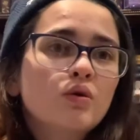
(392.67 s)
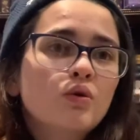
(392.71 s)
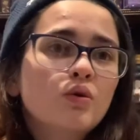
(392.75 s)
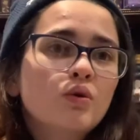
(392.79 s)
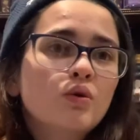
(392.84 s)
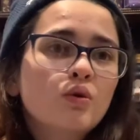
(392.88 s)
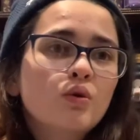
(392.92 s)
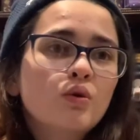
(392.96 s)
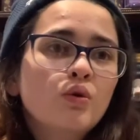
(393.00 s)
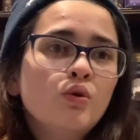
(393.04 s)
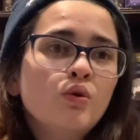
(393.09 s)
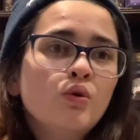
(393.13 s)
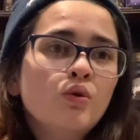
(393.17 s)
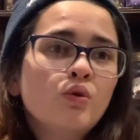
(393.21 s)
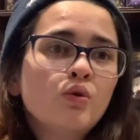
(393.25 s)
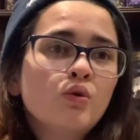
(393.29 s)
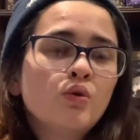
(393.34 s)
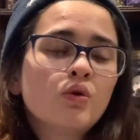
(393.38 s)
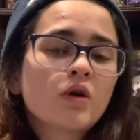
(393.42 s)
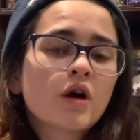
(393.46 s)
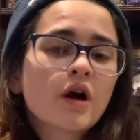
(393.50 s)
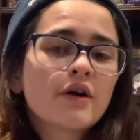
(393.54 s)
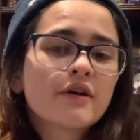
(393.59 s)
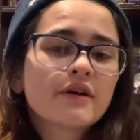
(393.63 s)

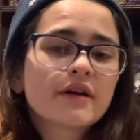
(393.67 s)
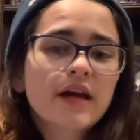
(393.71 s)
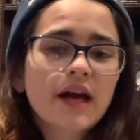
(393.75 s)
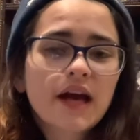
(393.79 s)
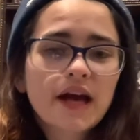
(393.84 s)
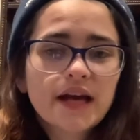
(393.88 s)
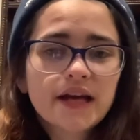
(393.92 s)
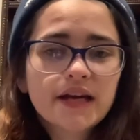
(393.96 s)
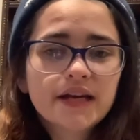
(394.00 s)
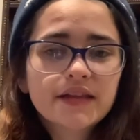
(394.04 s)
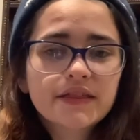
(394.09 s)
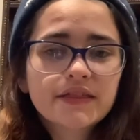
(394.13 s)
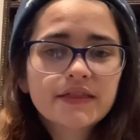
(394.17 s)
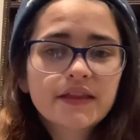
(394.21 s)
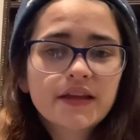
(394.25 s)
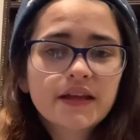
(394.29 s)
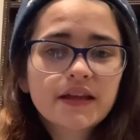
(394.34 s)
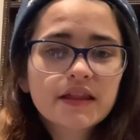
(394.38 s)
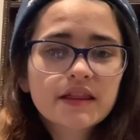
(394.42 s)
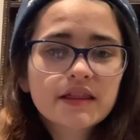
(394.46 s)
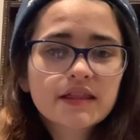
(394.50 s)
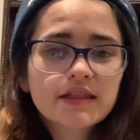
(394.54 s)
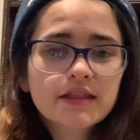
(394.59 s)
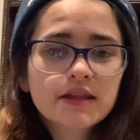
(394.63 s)
Ooh, okay,
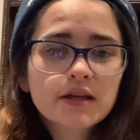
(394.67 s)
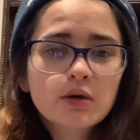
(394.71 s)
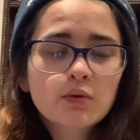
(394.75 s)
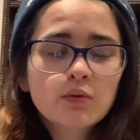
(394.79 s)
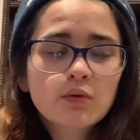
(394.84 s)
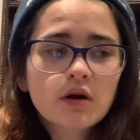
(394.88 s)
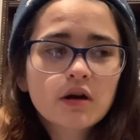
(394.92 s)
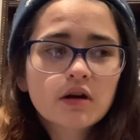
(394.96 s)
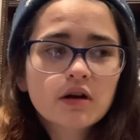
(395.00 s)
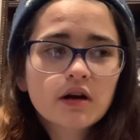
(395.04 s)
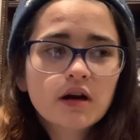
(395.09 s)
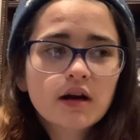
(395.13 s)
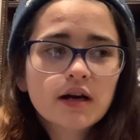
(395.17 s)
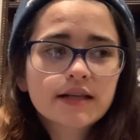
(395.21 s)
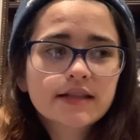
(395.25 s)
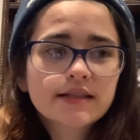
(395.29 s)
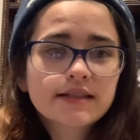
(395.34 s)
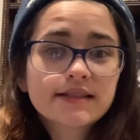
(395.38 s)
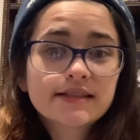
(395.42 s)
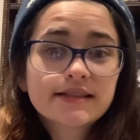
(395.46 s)
this one I